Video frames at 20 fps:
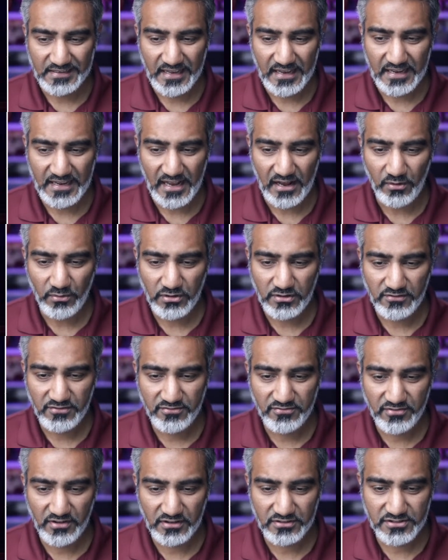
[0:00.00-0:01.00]
Hey, I want to
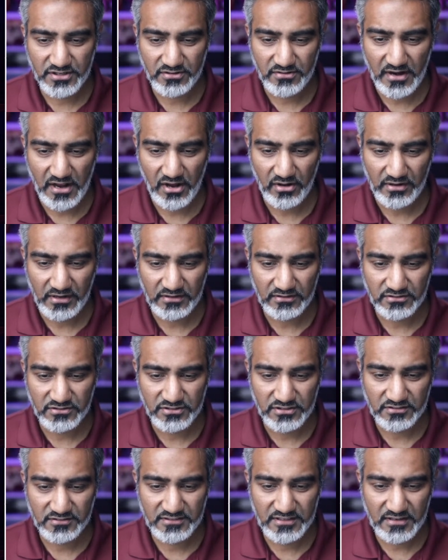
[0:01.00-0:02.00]
filter out and
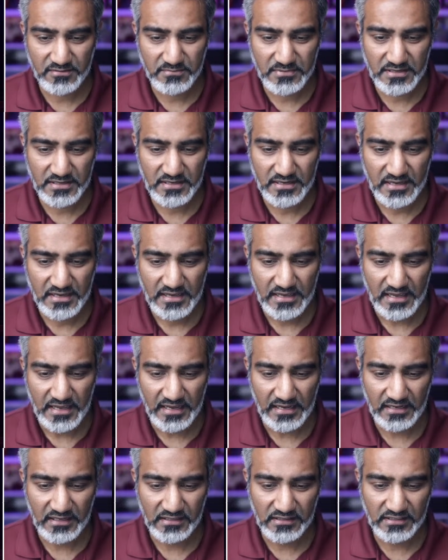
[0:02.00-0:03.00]
just give me
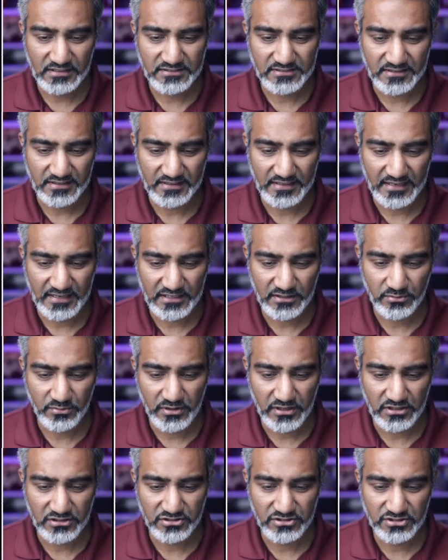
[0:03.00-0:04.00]
English
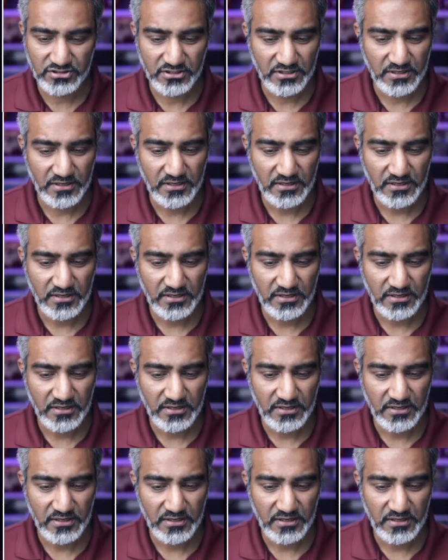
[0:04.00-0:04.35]
language